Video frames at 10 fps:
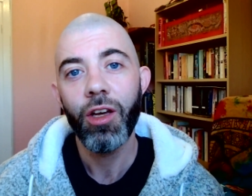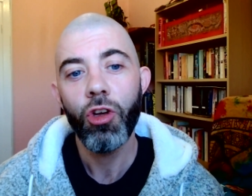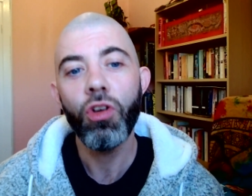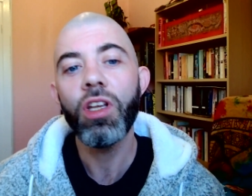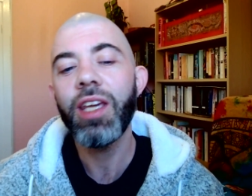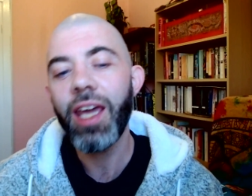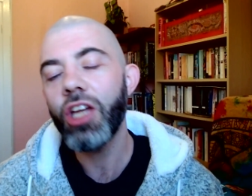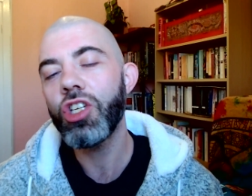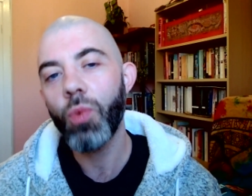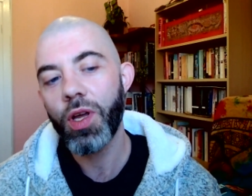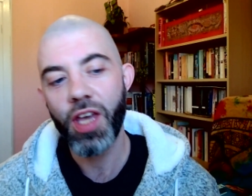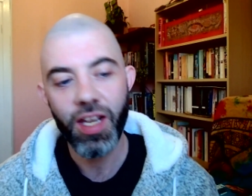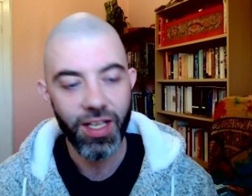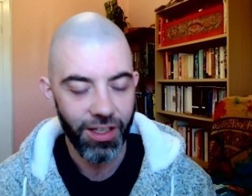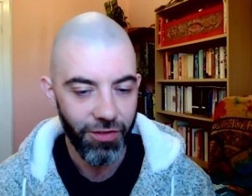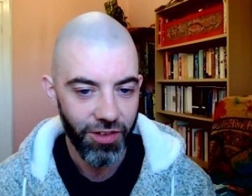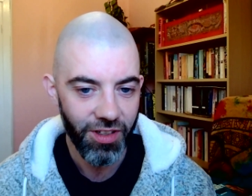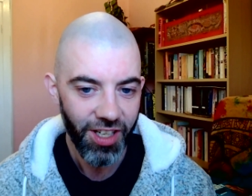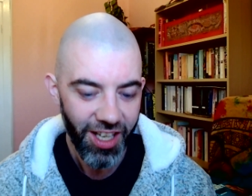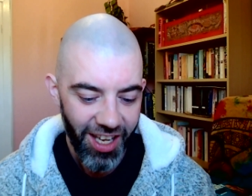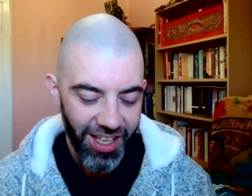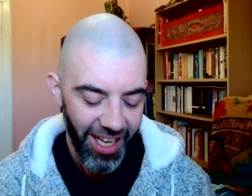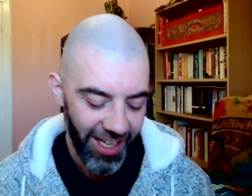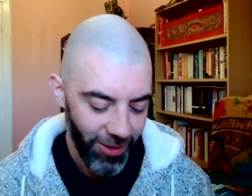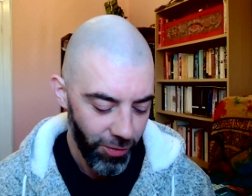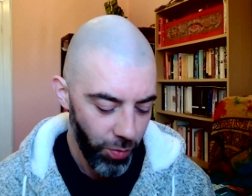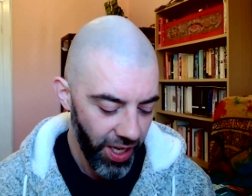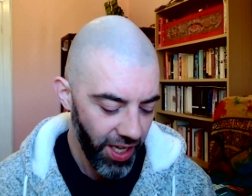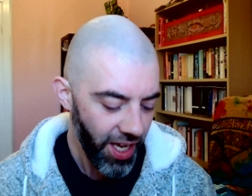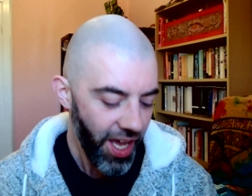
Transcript: who are engaging with it in a different kind of way.